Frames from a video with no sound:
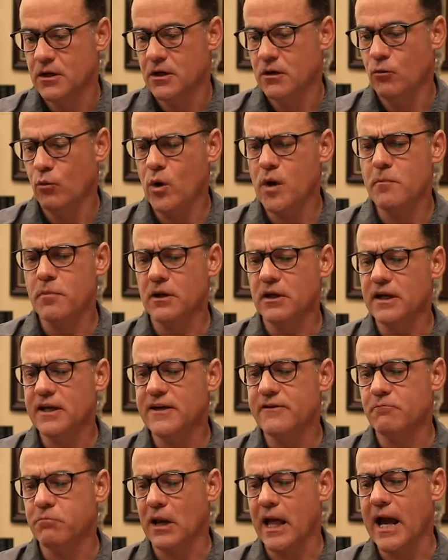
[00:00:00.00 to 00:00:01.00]
We
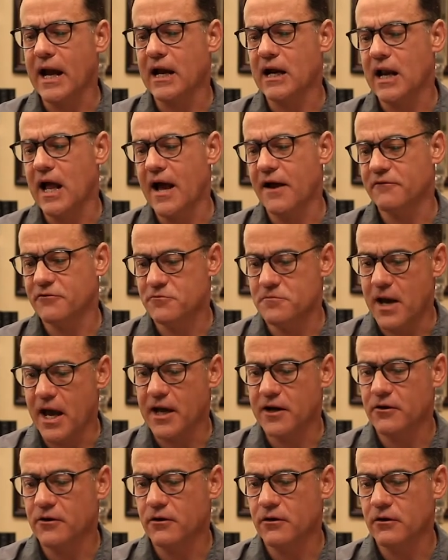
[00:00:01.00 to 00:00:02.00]
believe Black Lives
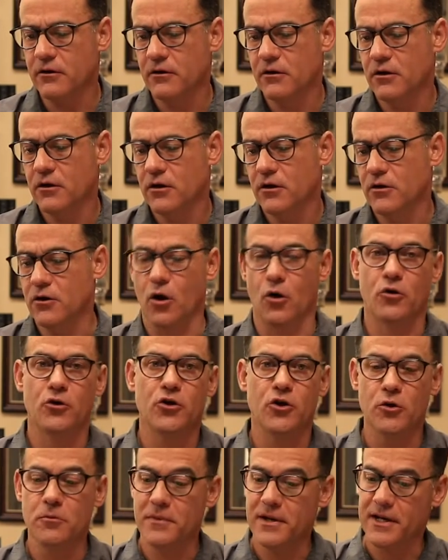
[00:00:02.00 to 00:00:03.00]
Matter. No
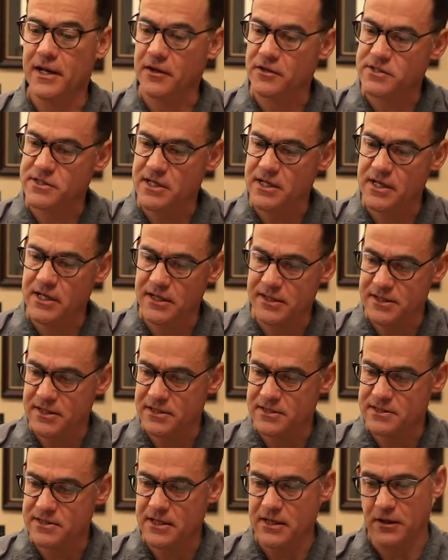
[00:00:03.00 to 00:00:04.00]
human is,
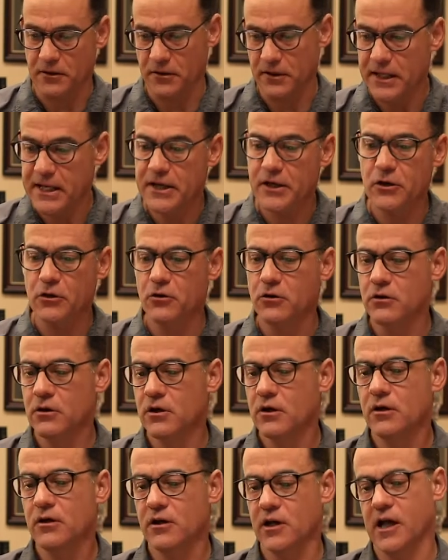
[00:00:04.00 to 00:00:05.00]
is illegal.
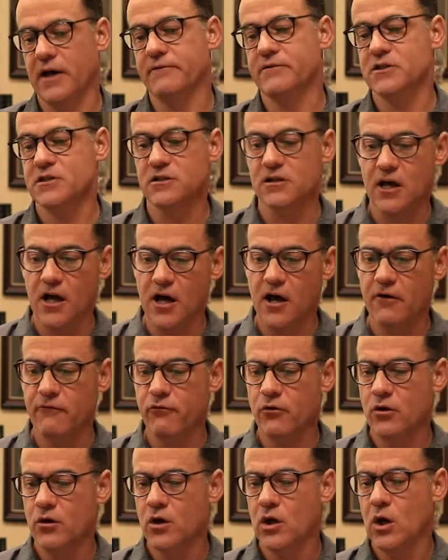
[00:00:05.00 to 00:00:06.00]
Love is love.
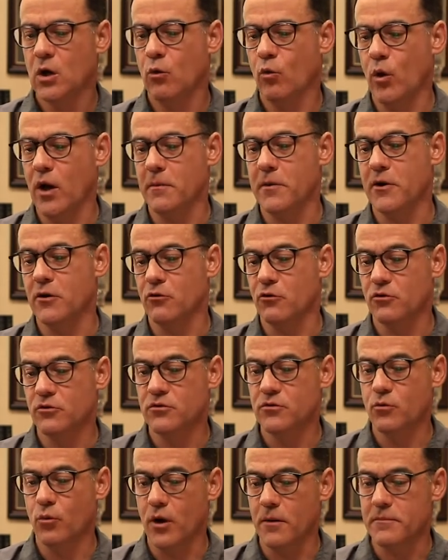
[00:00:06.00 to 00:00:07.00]
Women,
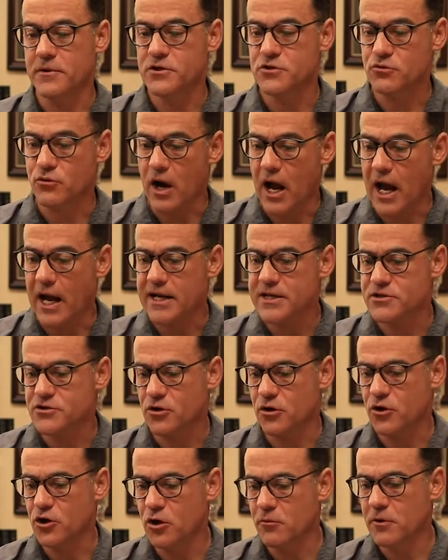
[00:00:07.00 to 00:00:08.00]
women's rights
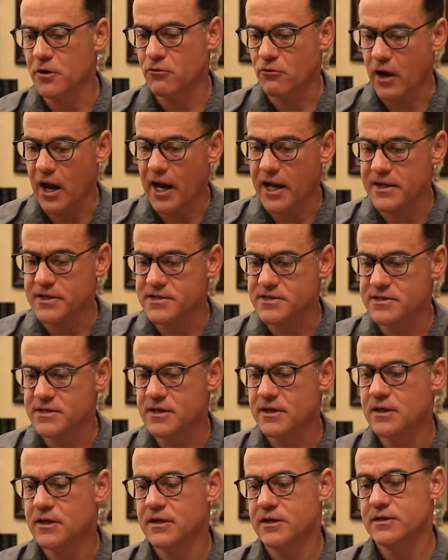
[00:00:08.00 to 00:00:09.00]
are human rights.
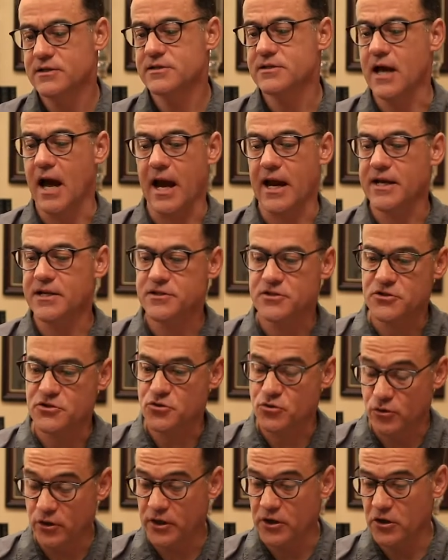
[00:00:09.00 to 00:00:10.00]
Science is
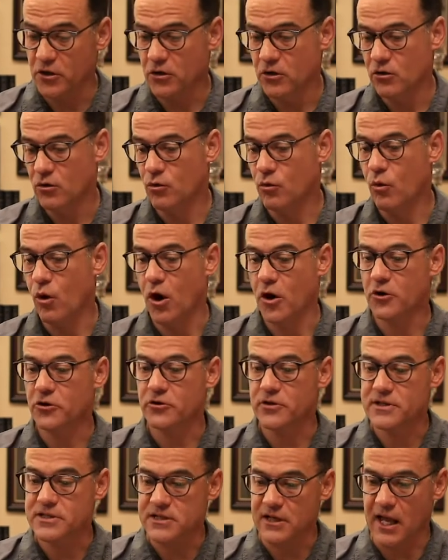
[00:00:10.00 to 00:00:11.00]
real. Water
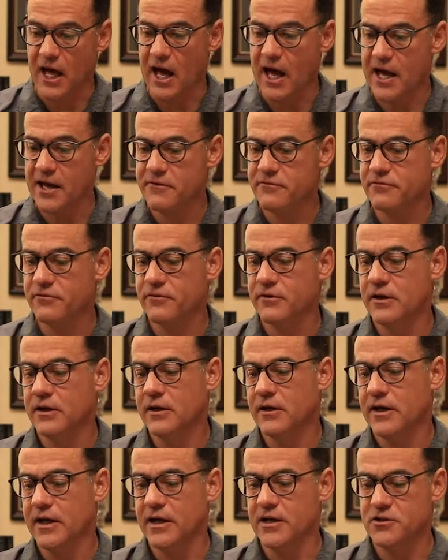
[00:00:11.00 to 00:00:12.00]
is life.
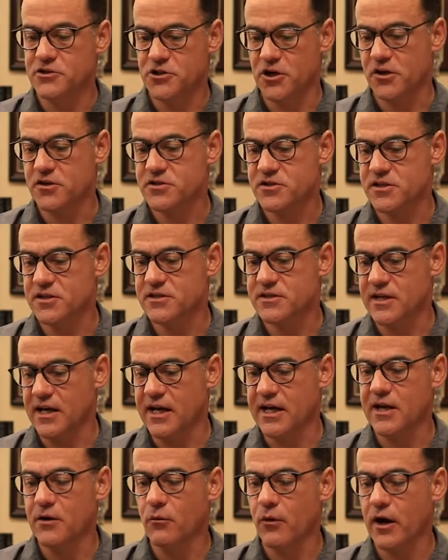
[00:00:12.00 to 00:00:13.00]
Injustice
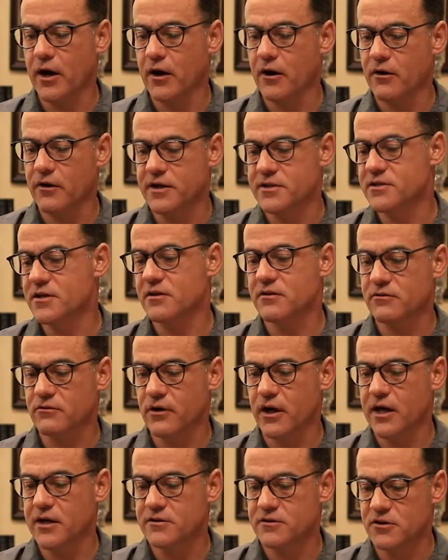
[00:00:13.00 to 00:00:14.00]
anywhere is a
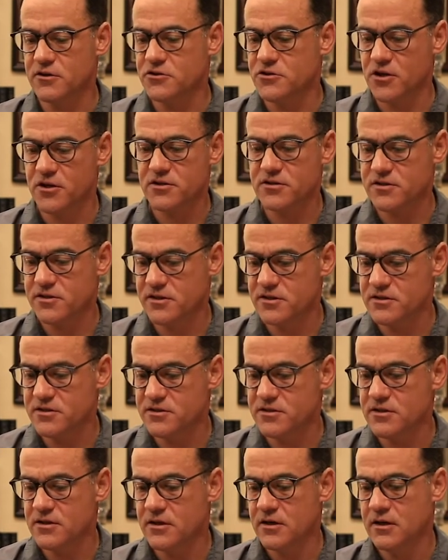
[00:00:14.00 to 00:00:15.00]
threat to justice